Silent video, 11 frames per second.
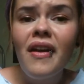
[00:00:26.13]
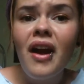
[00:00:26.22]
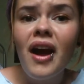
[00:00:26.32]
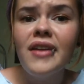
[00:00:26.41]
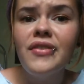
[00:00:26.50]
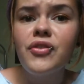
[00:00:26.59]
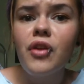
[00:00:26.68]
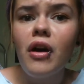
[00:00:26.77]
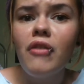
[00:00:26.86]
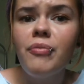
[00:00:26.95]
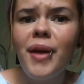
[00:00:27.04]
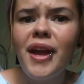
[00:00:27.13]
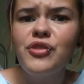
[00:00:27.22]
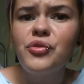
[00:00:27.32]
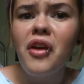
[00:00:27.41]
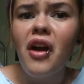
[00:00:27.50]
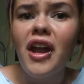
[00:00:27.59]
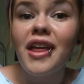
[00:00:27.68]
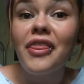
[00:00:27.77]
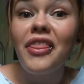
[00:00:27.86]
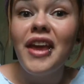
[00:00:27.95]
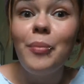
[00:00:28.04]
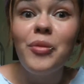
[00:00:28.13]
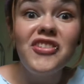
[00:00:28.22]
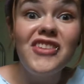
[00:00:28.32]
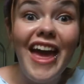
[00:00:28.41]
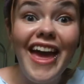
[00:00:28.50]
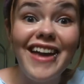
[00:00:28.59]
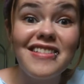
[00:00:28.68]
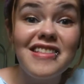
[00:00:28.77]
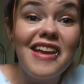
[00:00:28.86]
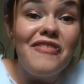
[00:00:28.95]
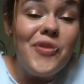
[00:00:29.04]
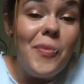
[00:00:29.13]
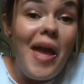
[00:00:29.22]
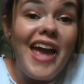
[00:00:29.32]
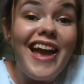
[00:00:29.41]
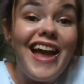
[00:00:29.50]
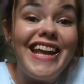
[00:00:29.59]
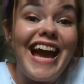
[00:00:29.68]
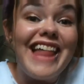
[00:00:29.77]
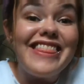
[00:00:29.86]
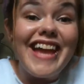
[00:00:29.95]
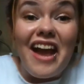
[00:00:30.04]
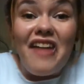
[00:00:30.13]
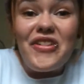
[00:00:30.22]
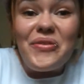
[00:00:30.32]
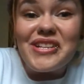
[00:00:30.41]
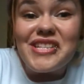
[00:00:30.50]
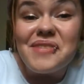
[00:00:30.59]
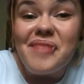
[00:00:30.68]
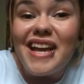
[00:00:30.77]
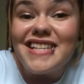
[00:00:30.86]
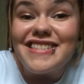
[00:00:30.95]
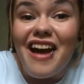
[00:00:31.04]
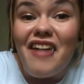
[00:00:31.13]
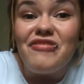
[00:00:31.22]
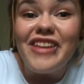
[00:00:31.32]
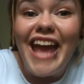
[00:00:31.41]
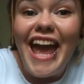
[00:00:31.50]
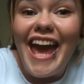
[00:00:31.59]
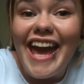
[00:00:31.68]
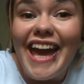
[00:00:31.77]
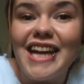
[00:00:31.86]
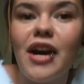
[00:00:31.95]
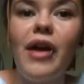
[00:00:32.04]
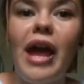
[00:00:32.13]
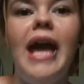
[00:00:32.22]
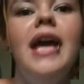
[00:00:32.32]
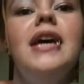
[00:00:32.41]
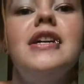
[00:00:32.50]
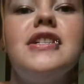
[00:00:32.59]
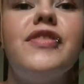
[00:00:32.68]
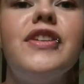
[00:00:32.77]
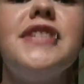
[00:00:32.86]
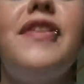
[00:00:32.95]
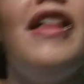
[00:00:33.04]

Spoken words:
kinds of patriotic themed days if you make any. I think everyone should make stuff. Yay! Okay, so first of